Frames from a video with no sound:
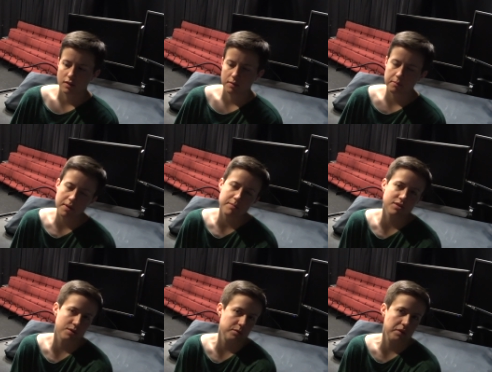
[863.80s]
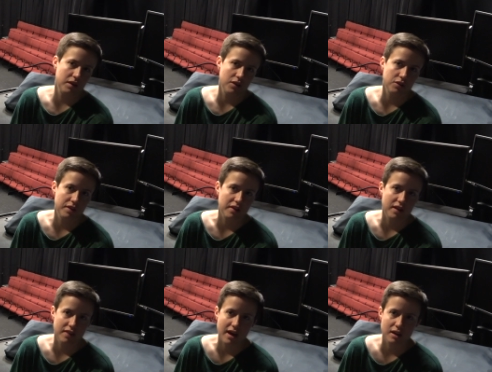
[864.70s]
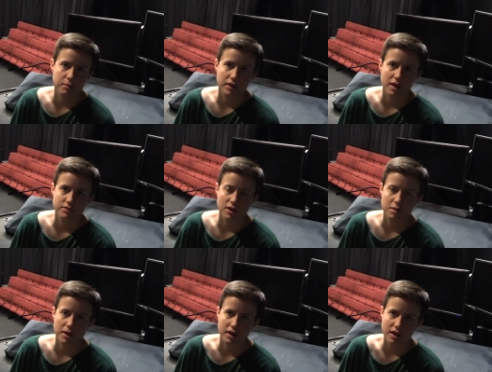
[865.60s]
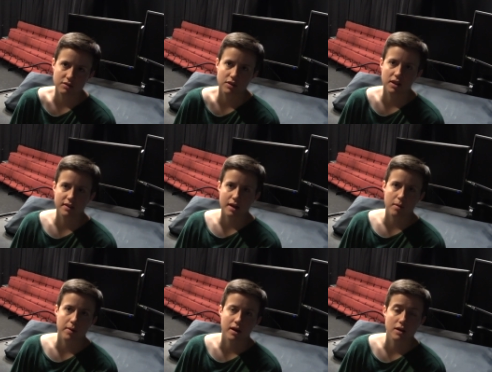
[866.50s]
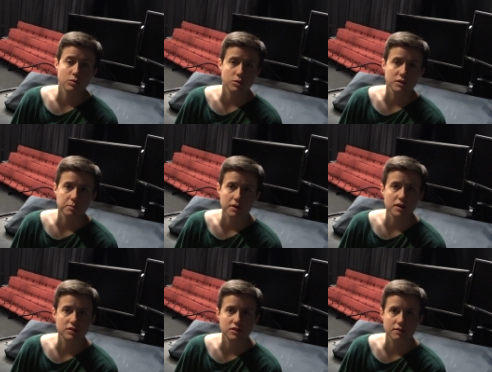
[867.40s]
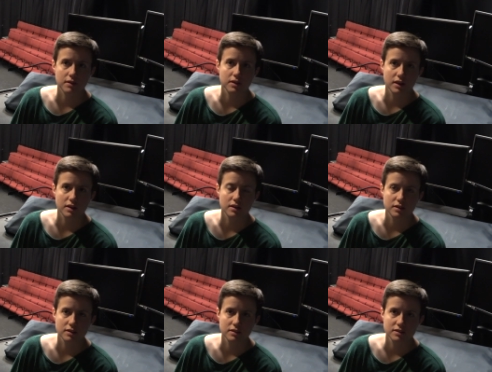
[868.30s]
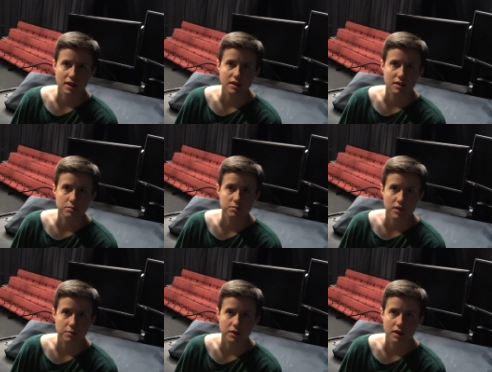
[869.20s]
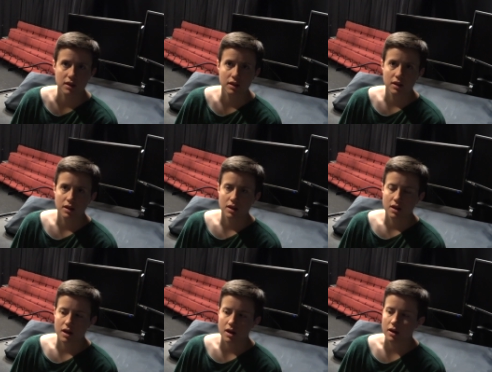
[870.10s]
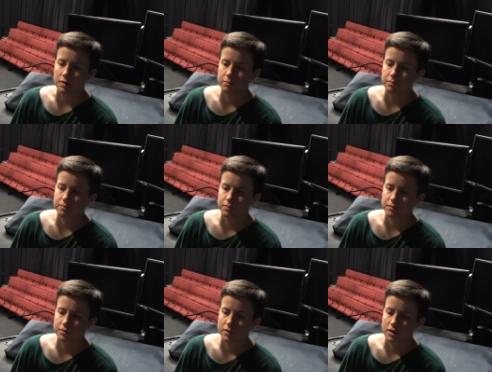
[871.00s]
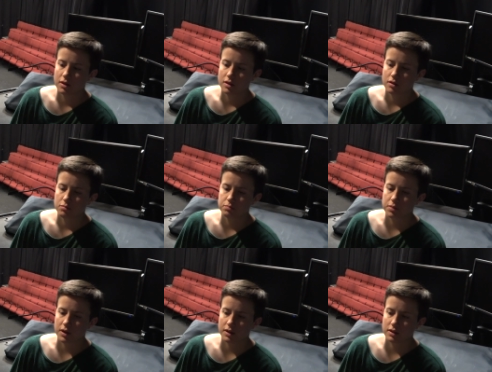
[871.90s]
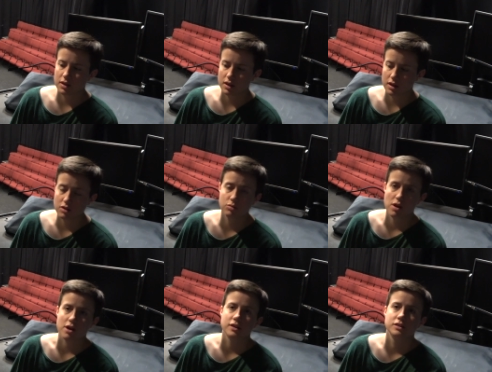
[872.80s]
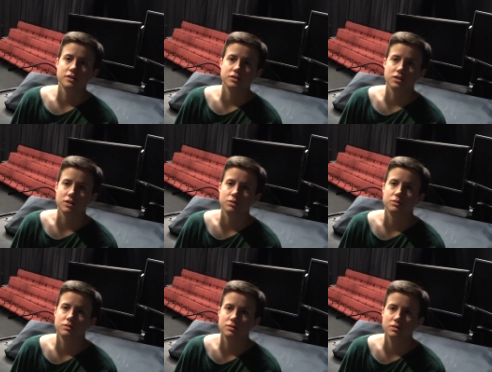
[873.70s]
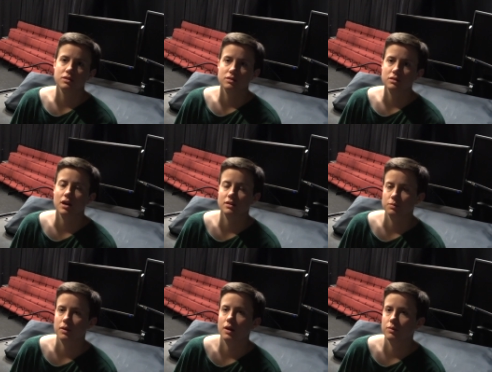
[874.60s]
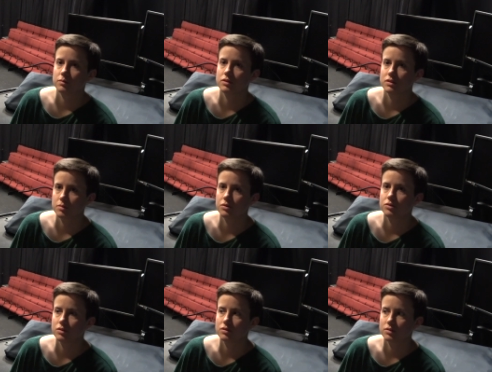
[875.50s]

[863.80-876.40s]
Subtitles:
maybe there would be another thing like that in my lifetime. I kind of felt like that about my high school experience. That felt like a tight-knit family. But it is rare. So that's what I would miss the most.